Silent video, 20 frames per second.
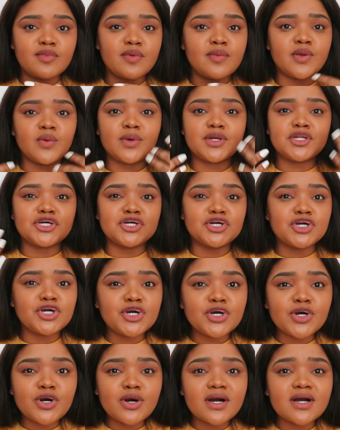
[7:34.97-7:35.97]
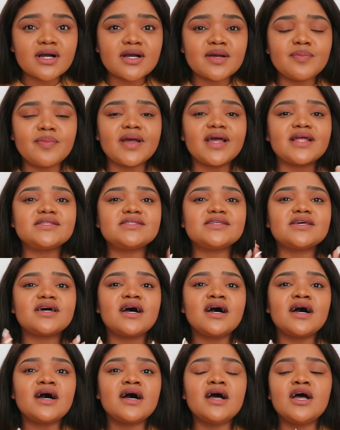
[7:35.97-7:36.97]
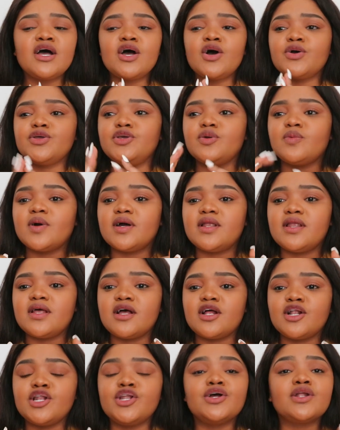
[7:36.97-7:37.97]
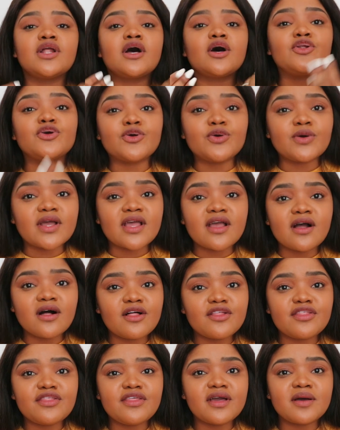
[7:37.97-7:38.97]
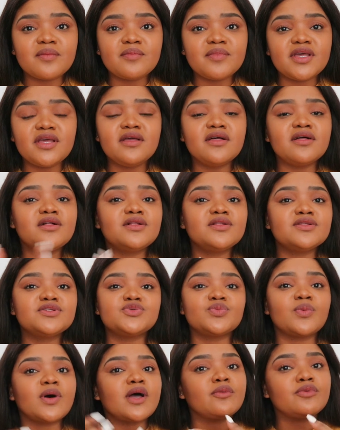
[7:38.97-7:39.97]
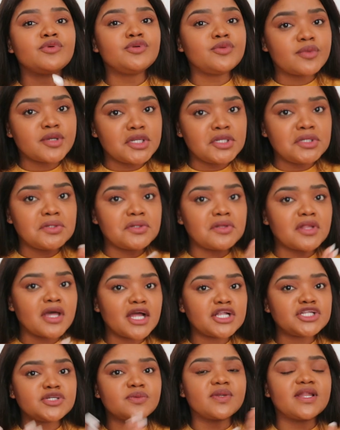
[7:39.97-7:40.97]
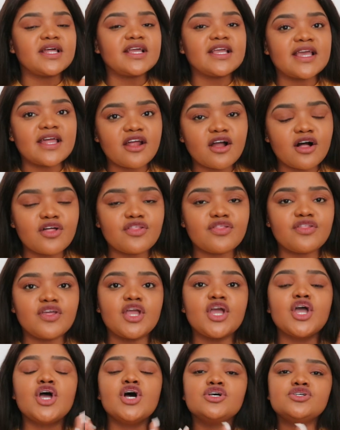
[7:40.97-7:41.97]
Maybe you want to cook better, you want to learn how to cook healthier meals. Why would we want to do that? You want to get healthy.